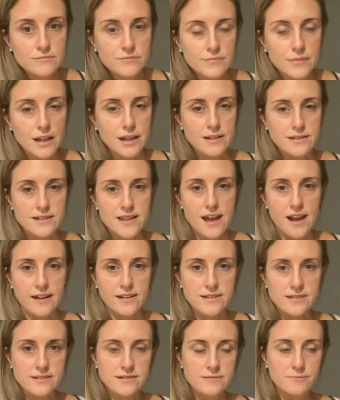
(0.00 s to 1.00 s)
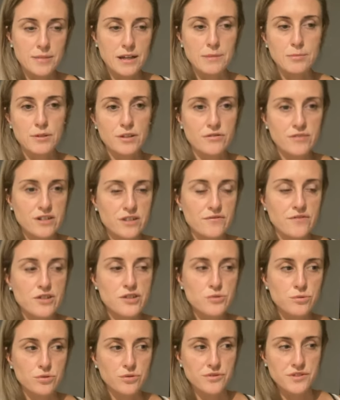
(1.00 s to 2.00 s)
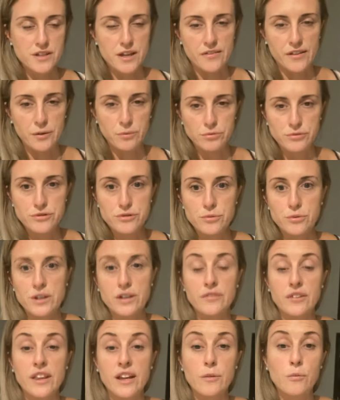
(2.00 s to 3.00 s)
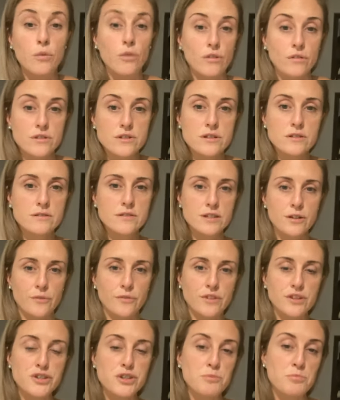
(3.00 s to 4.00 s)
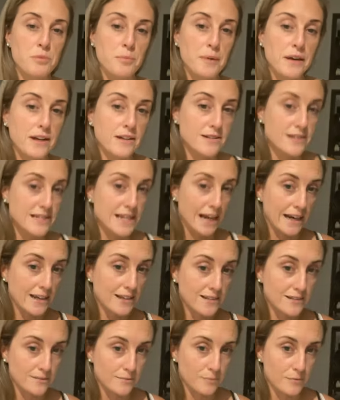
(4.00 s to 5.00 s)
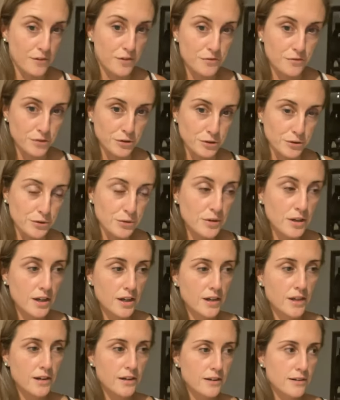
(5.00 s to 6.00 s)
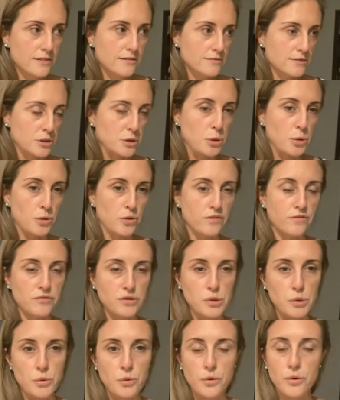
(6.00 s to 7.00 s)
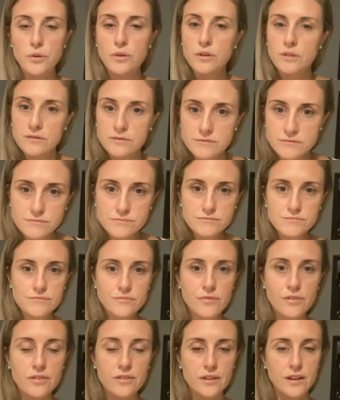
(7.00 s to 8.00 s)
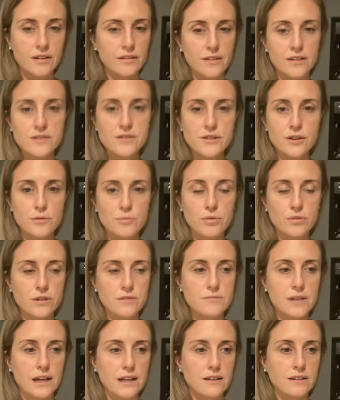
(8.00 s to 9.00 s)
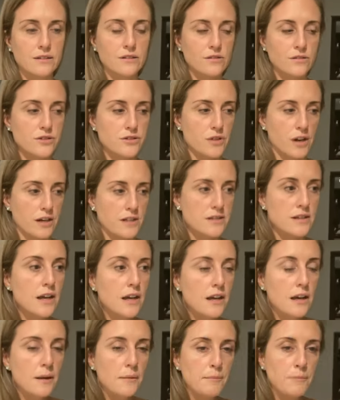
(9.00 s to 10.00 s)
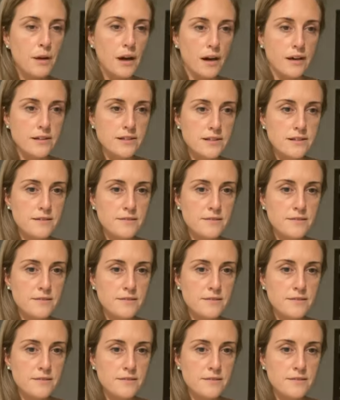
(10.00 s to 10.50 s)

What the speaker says: is that people are individuals and they will do whatever they want. So unless you're prepared to take them through a court of law, then there's no point making a contract. But